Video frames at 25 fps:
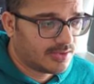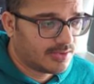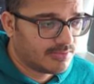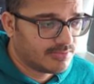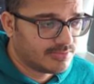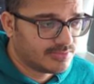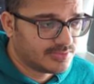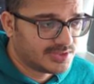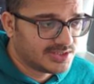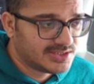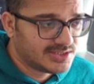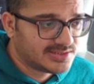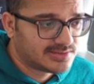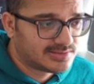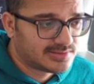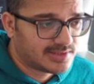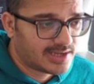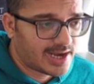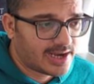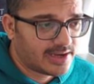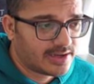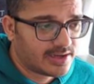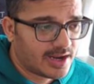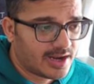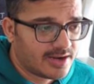this
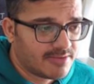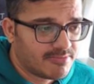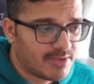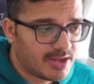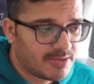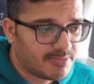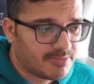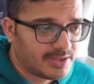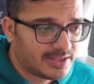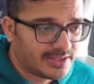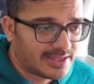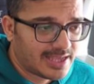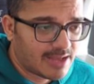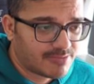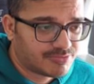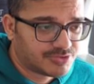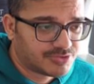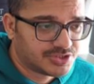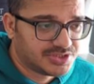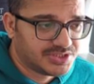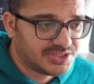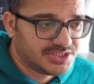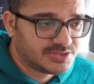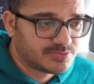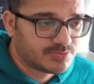threat and maybe capture
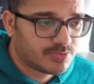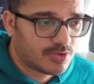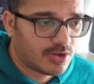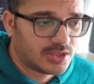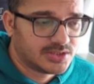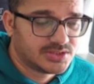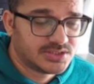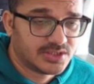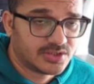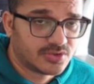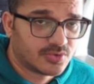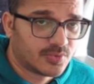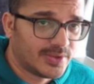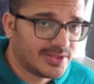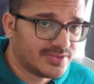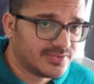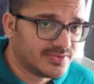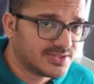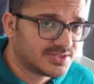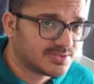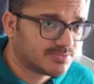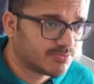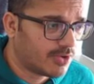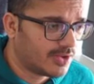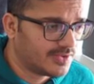these pawns and queen
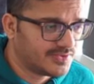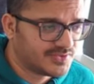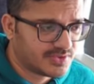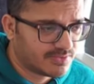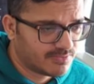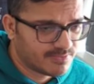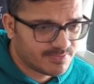this pawn. So